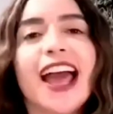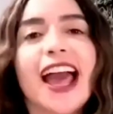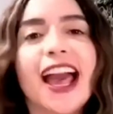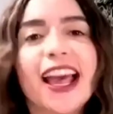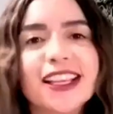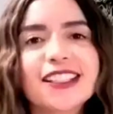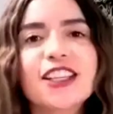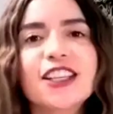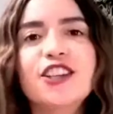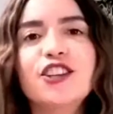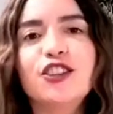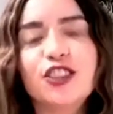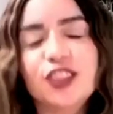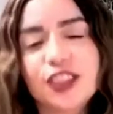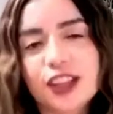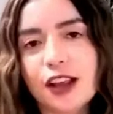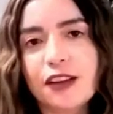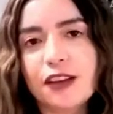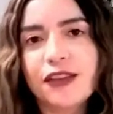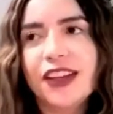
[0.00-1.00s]
asking
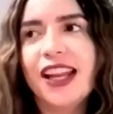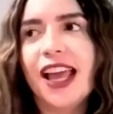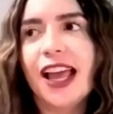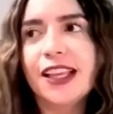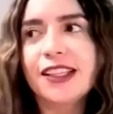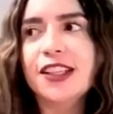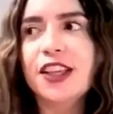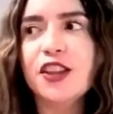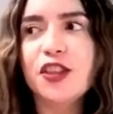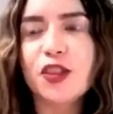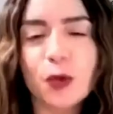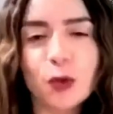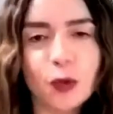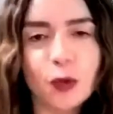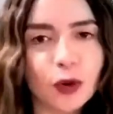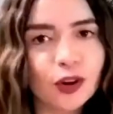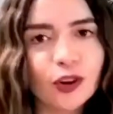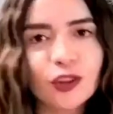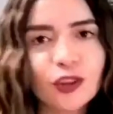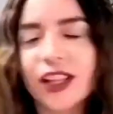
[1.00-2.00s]
yourself and asking the
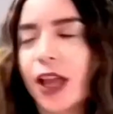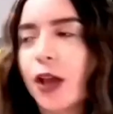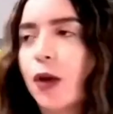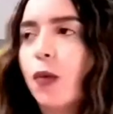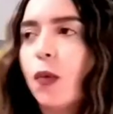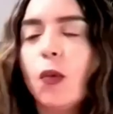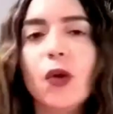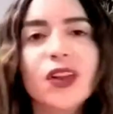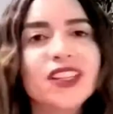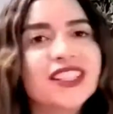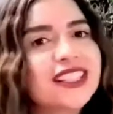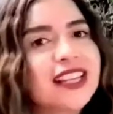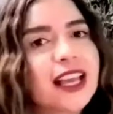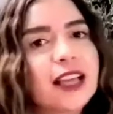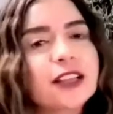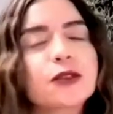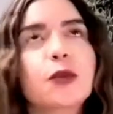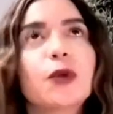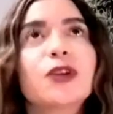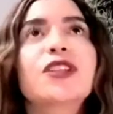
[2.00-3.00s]
world like what's
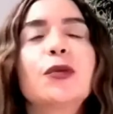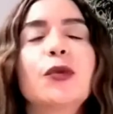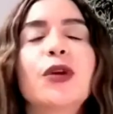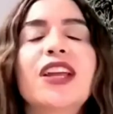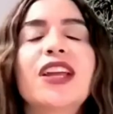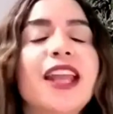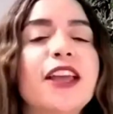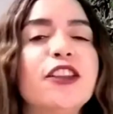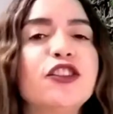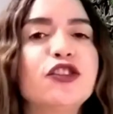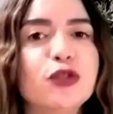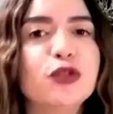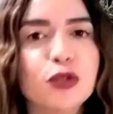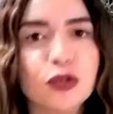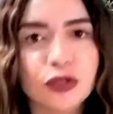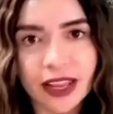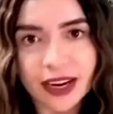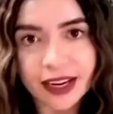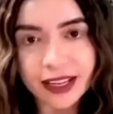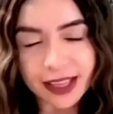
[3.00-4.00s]
next what, what, can i do
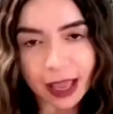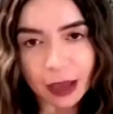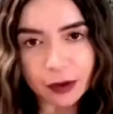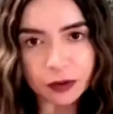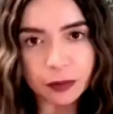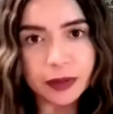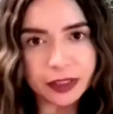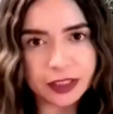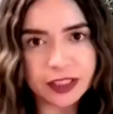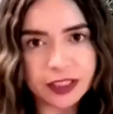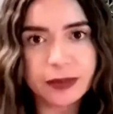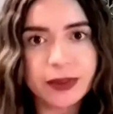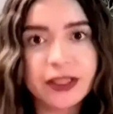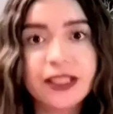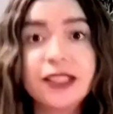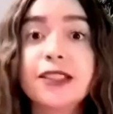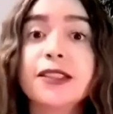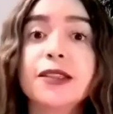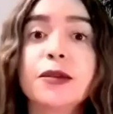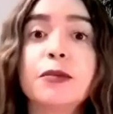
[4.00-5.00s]
that accountability
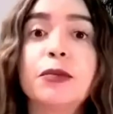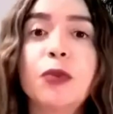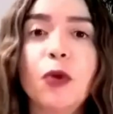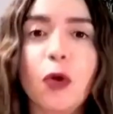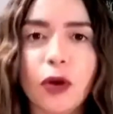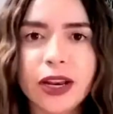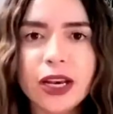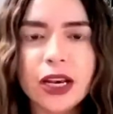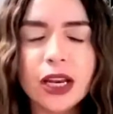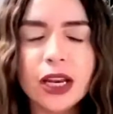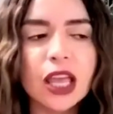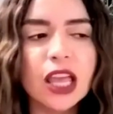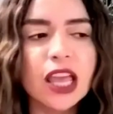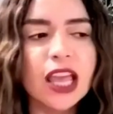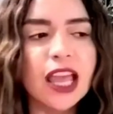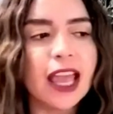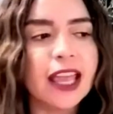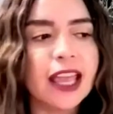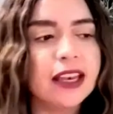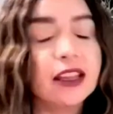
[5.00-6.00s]
piece is important
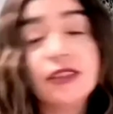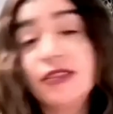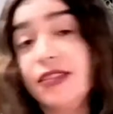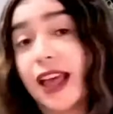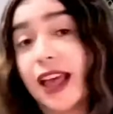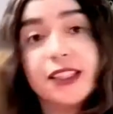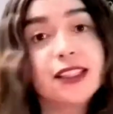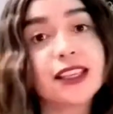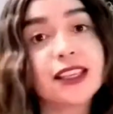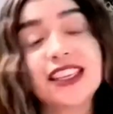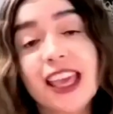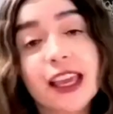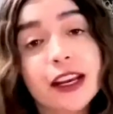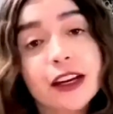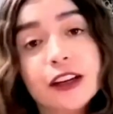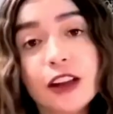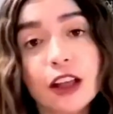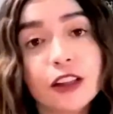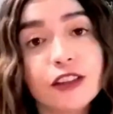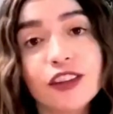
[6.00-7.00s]
and that's yet
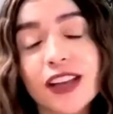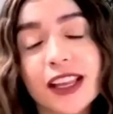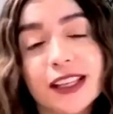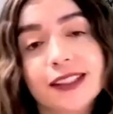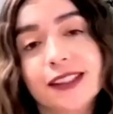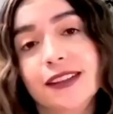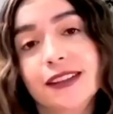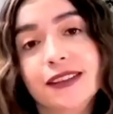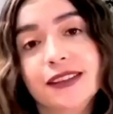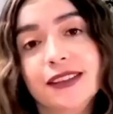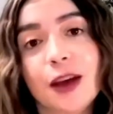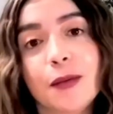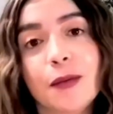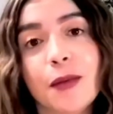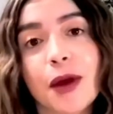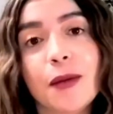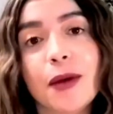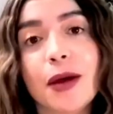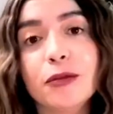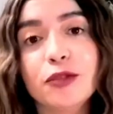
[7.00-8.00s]
another lesson that my
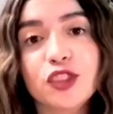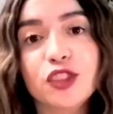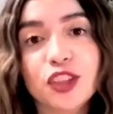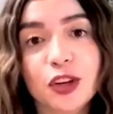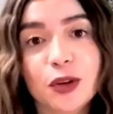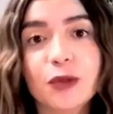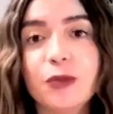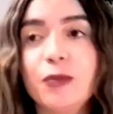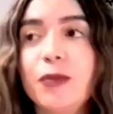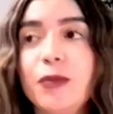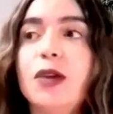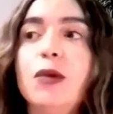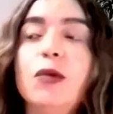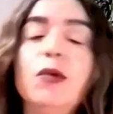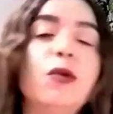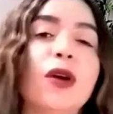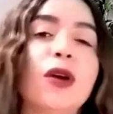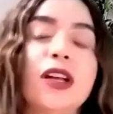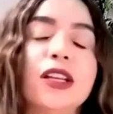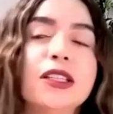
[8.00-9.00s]
mom shared with me
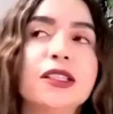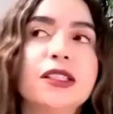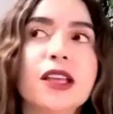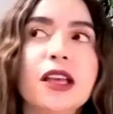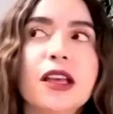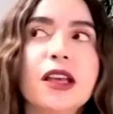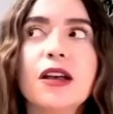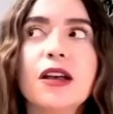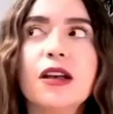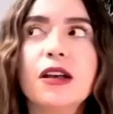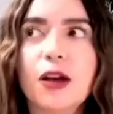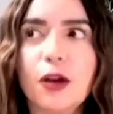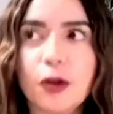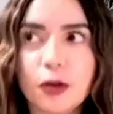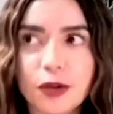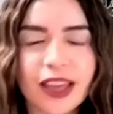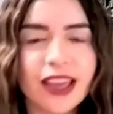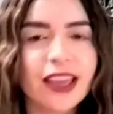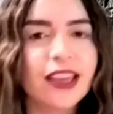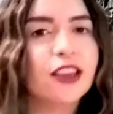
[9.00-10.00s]
was
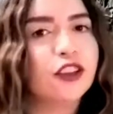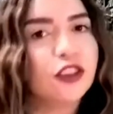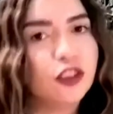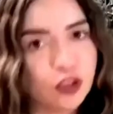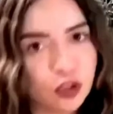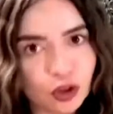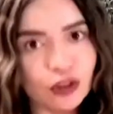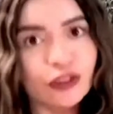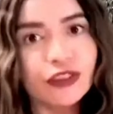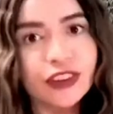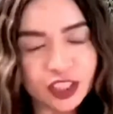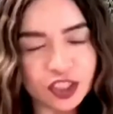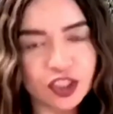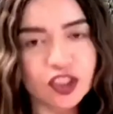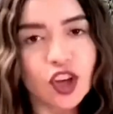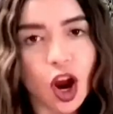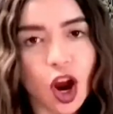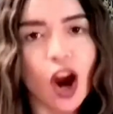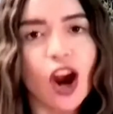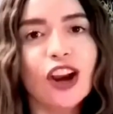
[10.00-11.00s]
okay you're in
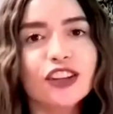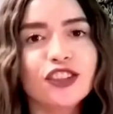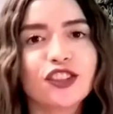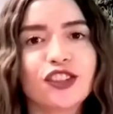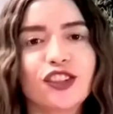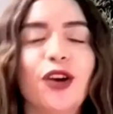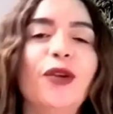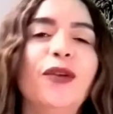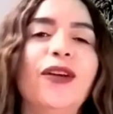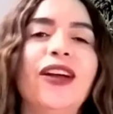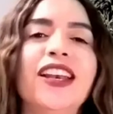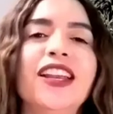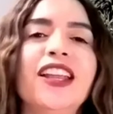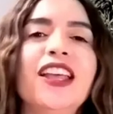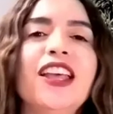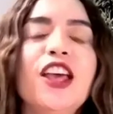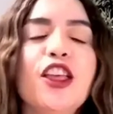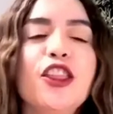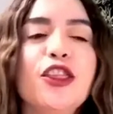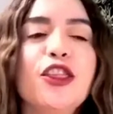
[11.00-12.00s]
charge though and
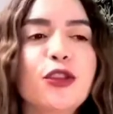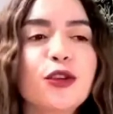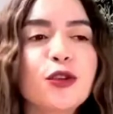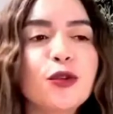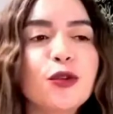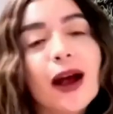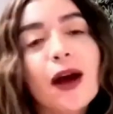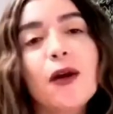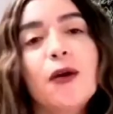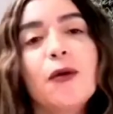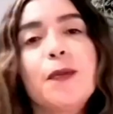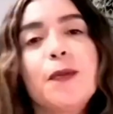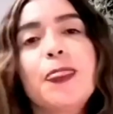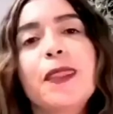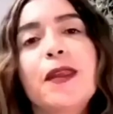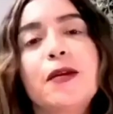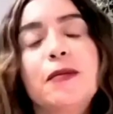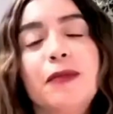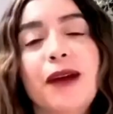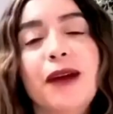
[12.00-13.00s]
throughout
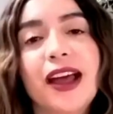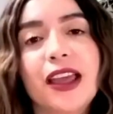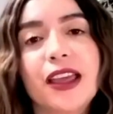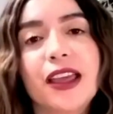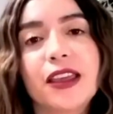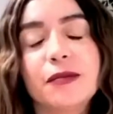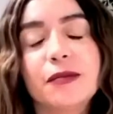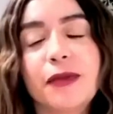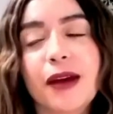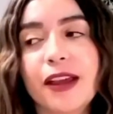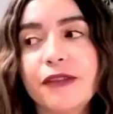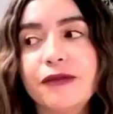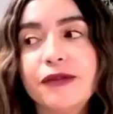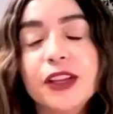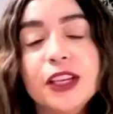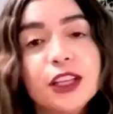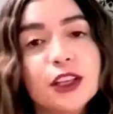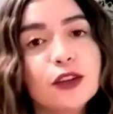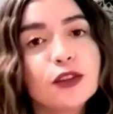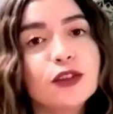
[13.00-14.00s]
my my
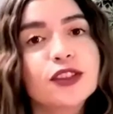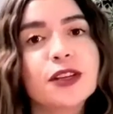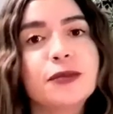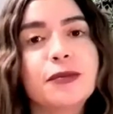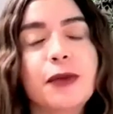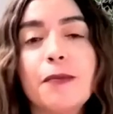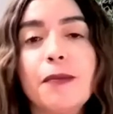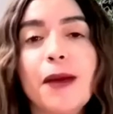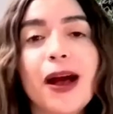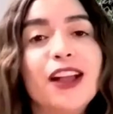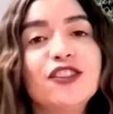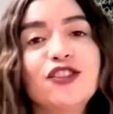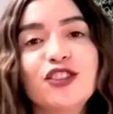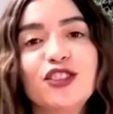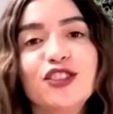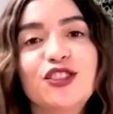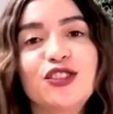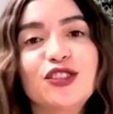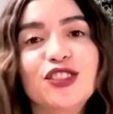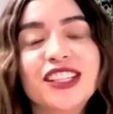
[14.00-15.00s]
videos and my
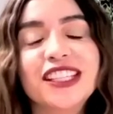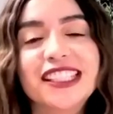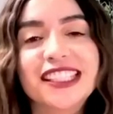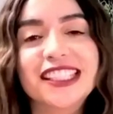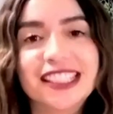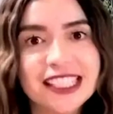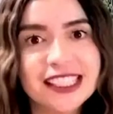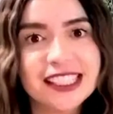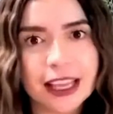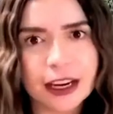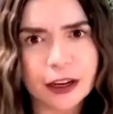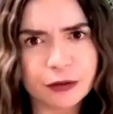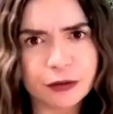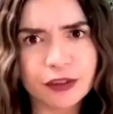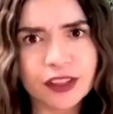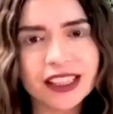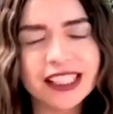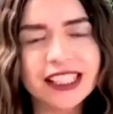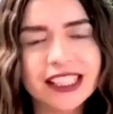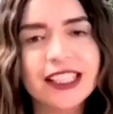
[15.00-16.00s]
modules you can see that it
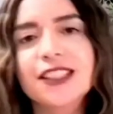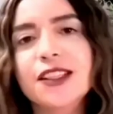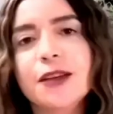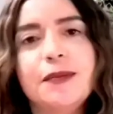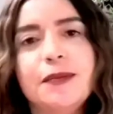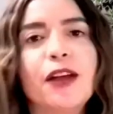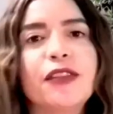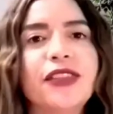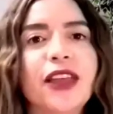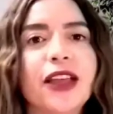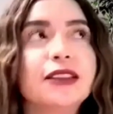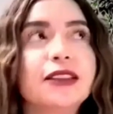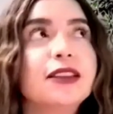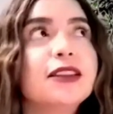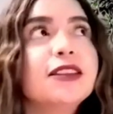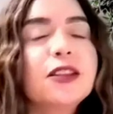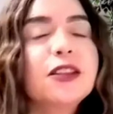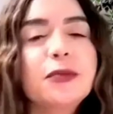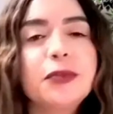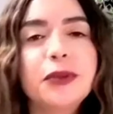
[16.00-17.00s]
really is about that
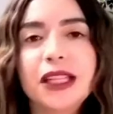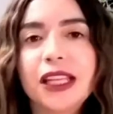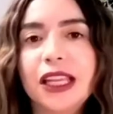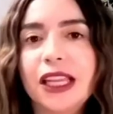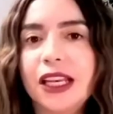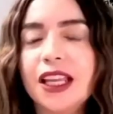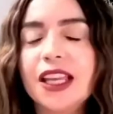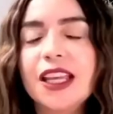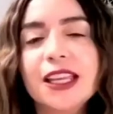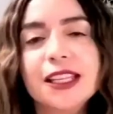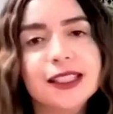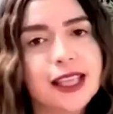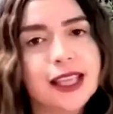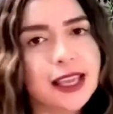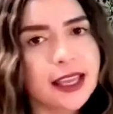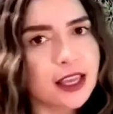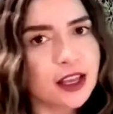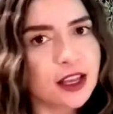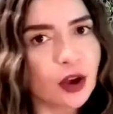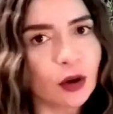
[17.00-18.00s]
discipline
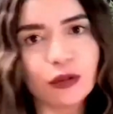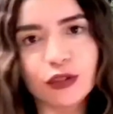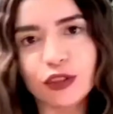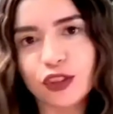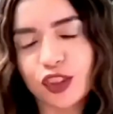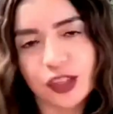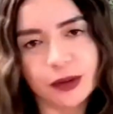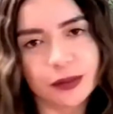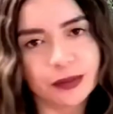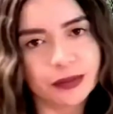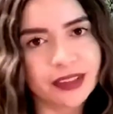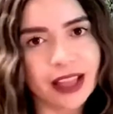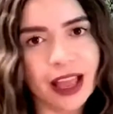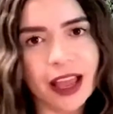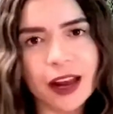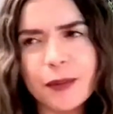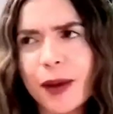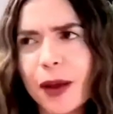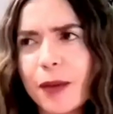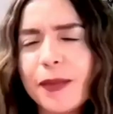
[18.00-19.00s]
taking ownership not
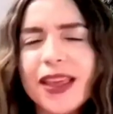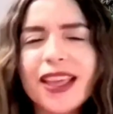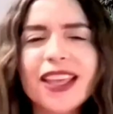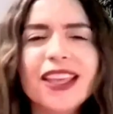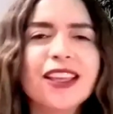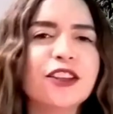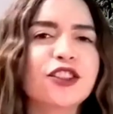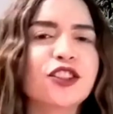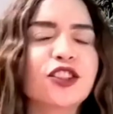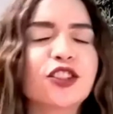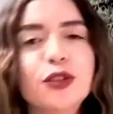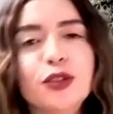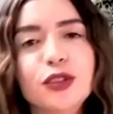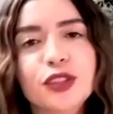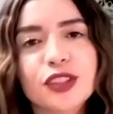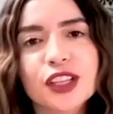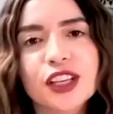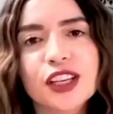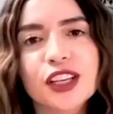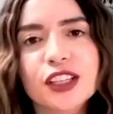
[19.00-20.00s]
about making
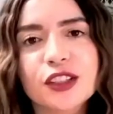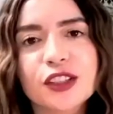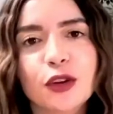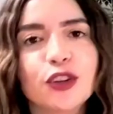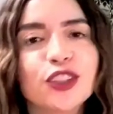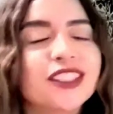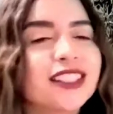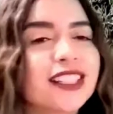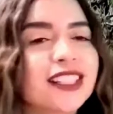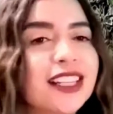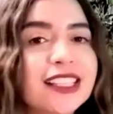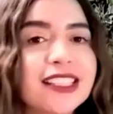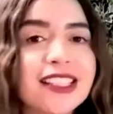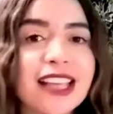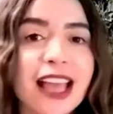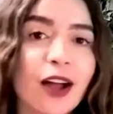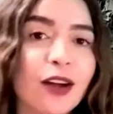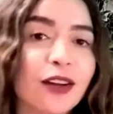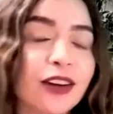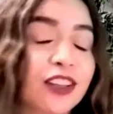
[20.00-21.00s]
excuses or sitting
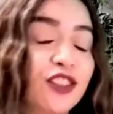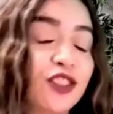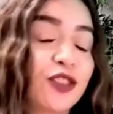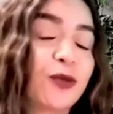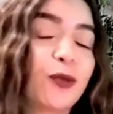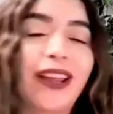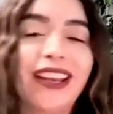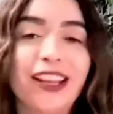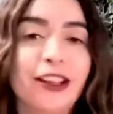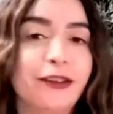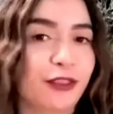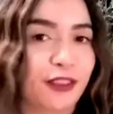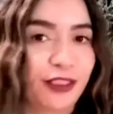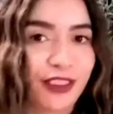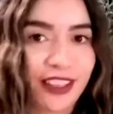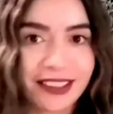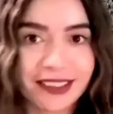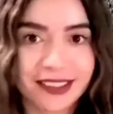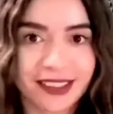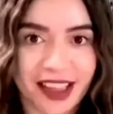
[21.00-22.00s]
down and just waiting for
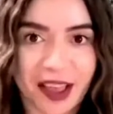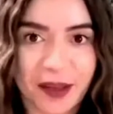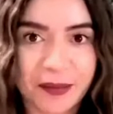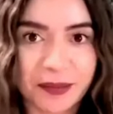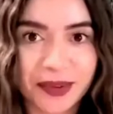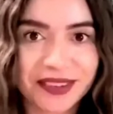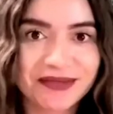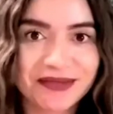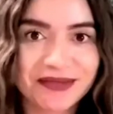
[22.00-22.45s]
things to happen